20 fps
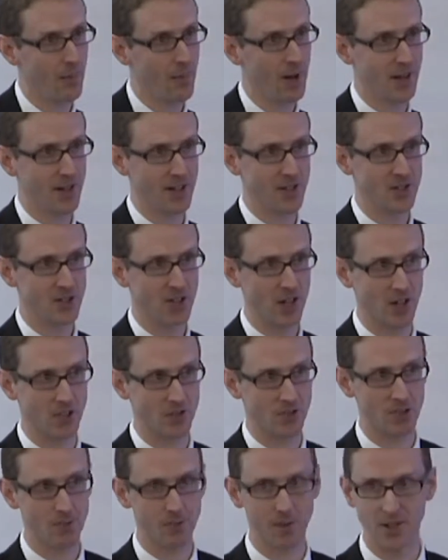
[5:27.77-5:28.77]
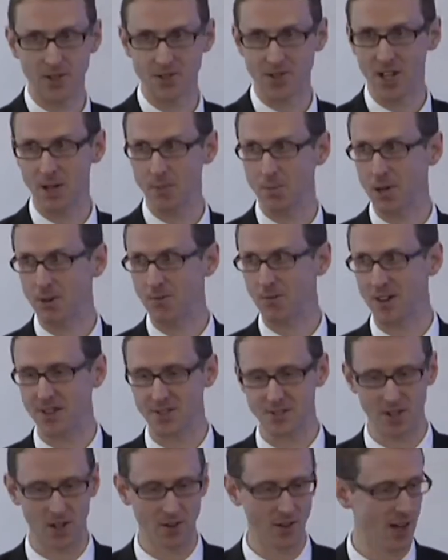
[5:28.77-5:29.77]
in each country, because IP
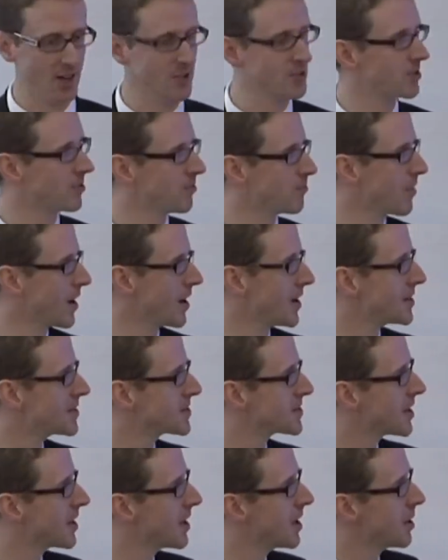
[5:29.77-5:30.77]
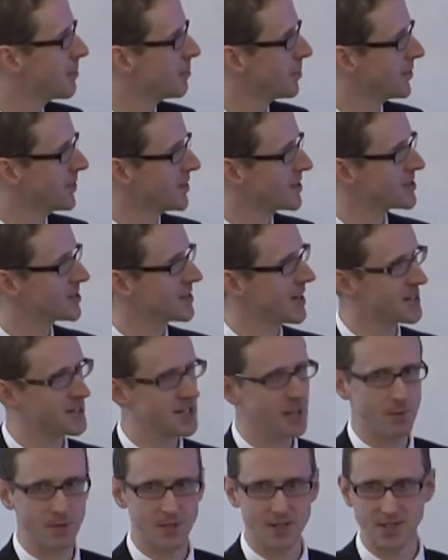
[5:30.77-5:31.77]
rights are national rights. But this sets up a